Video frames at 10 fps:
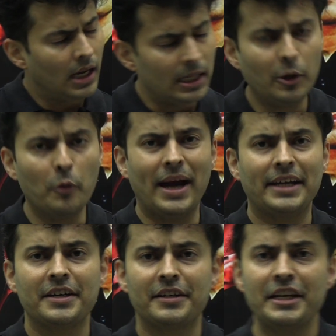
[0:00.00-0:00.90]
Hello, my
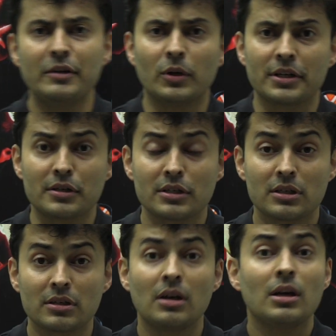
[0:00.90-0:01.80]
dear NEET
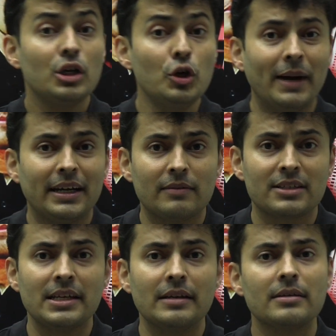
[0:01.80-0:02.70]
warriors. You might have
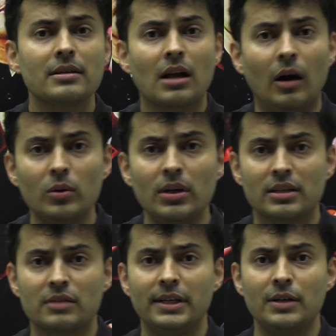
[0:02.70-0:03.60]
seen
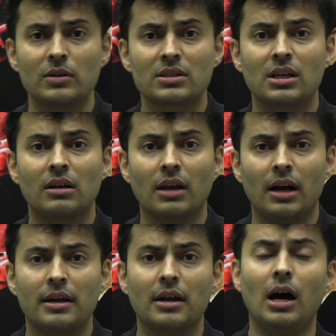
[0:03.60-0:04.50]
countless videos
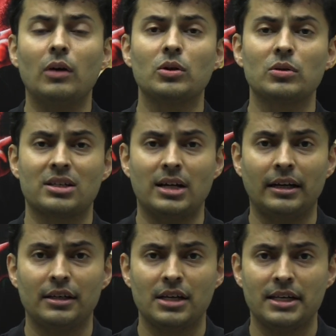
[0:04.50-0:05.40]
regarding how to
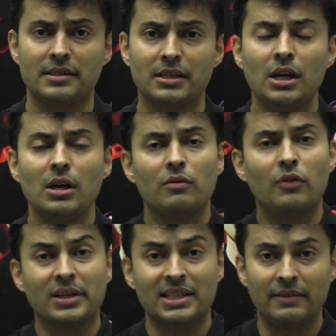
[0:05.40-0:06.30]
strategize
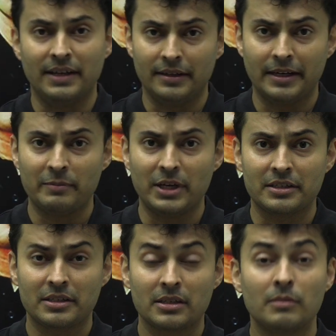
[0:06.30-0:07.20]
for
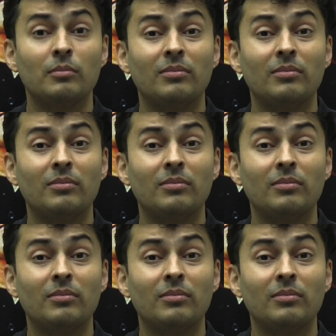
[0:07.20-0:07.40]
700+.